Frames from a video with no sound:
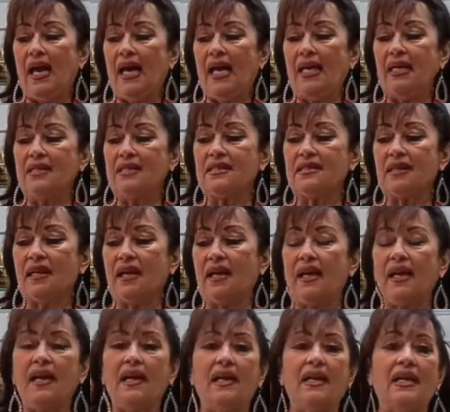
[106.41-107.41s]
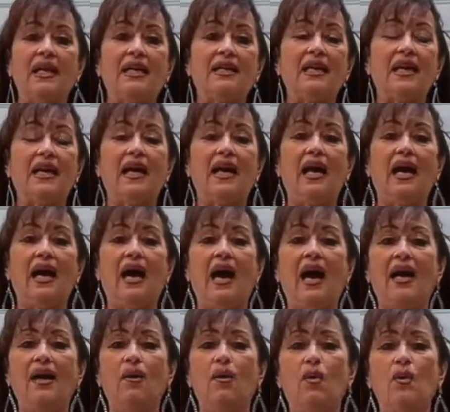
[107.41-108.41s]
As
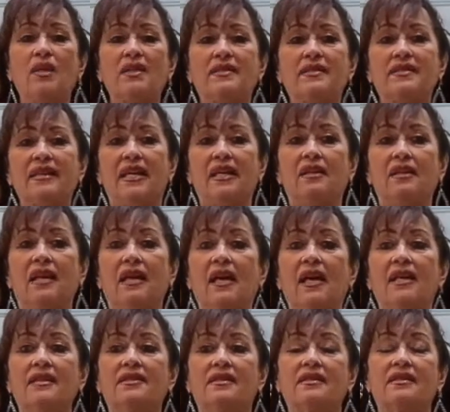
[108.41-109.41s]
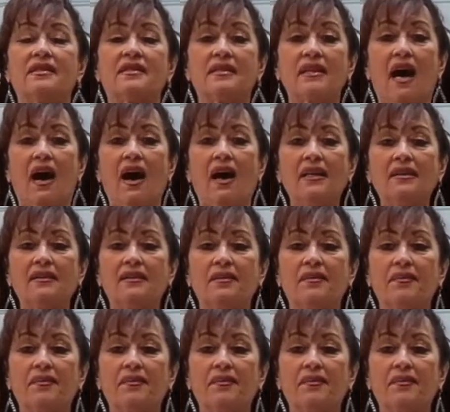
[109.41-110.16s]
I always said, as a start,